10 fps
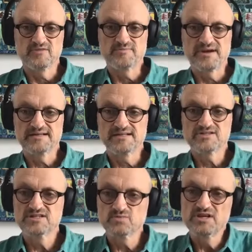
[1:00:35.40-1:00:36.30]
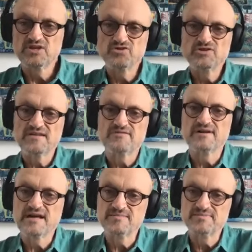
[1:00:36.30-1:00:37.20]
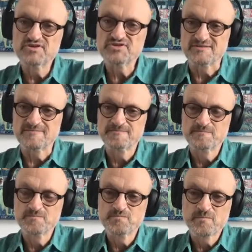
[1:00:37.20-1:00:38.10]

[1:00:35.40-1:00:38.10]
health practitioners, when you do that for another person,